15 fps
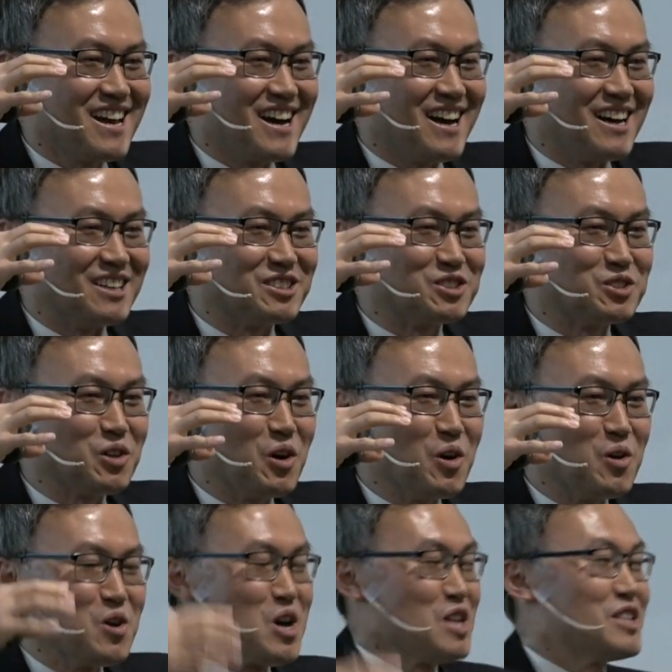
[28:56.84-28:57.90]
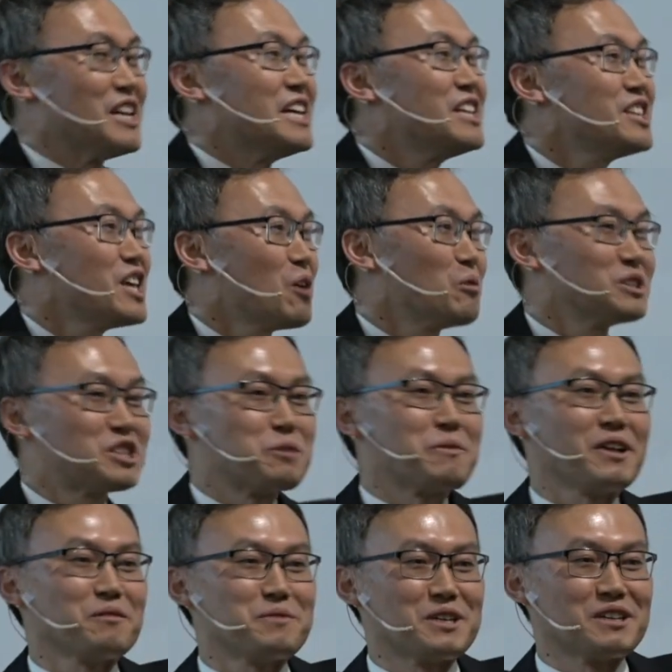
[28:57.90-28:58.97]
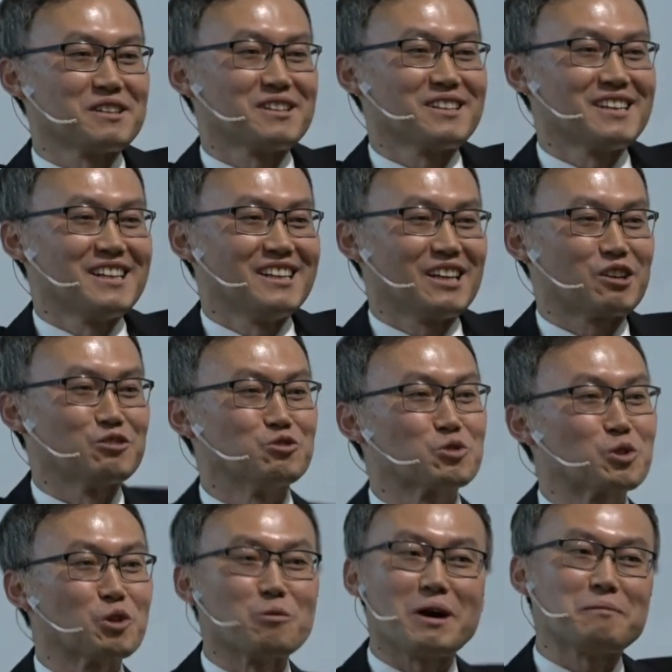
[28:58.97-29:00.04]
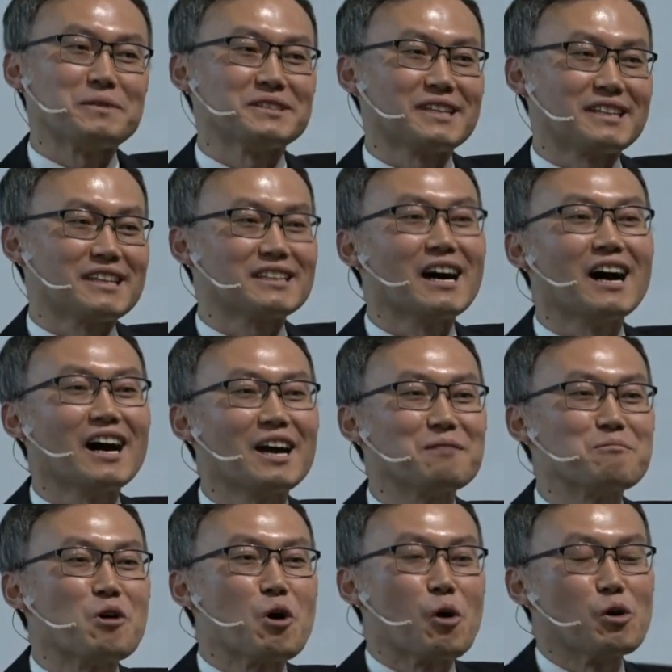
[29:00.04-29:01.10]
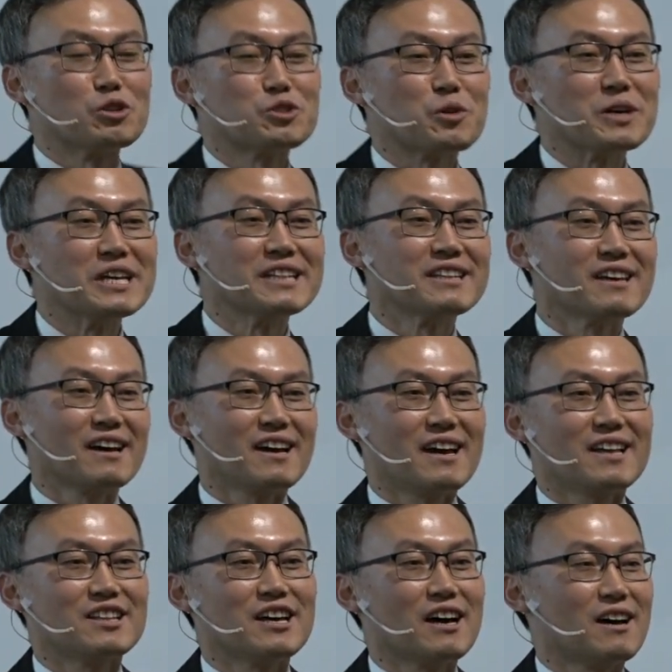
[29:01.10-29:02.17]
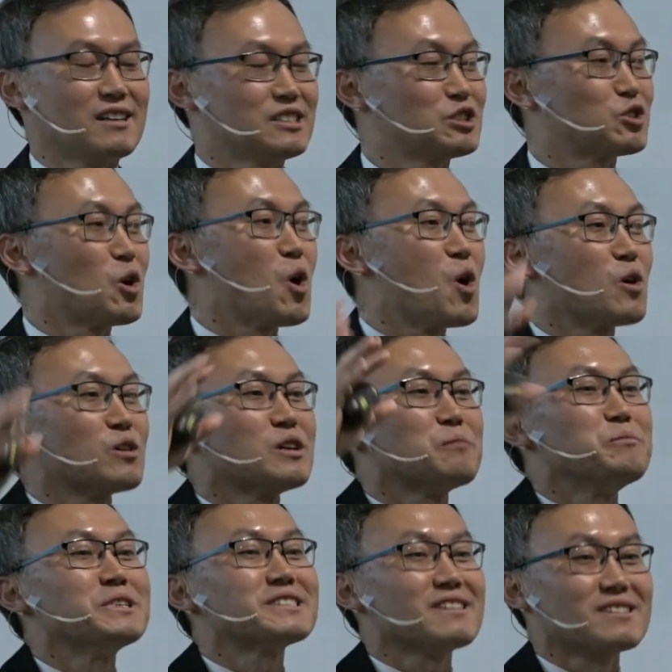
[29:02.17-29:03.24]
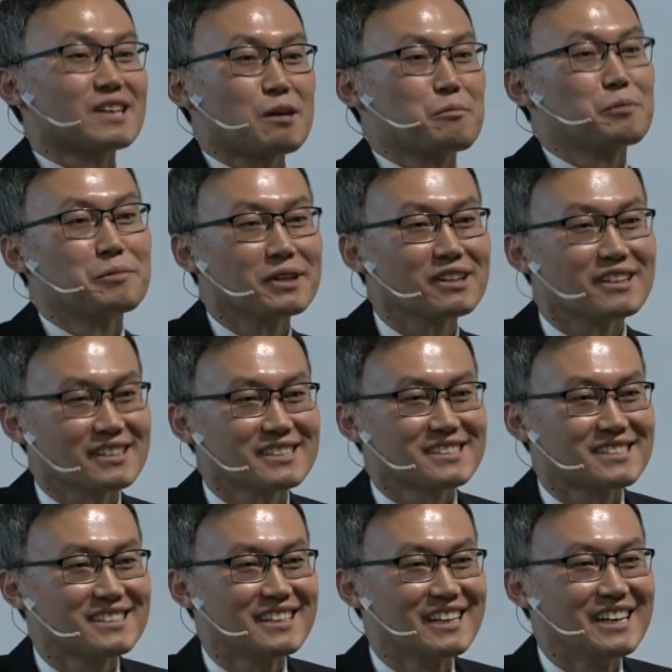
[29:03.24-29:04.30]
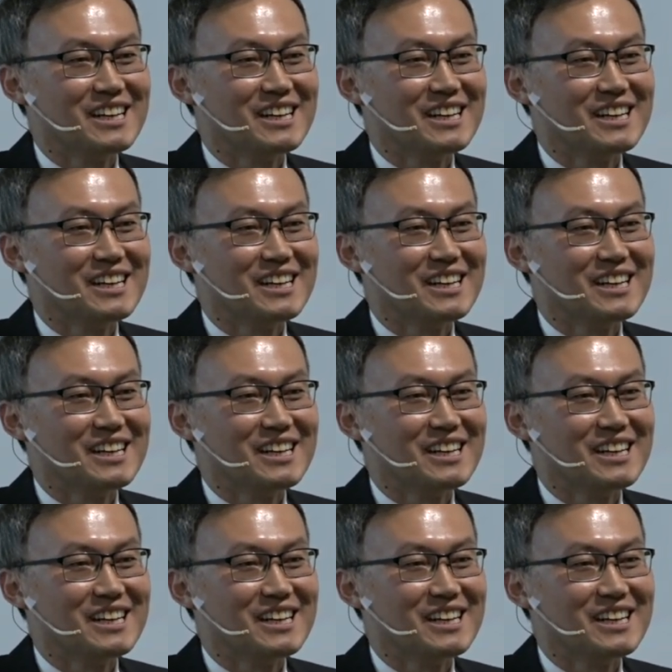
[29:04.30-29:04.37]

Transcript: Uh, so India was developing like nuclear weapons at the time. Also, India had uh, strong missile capabilities.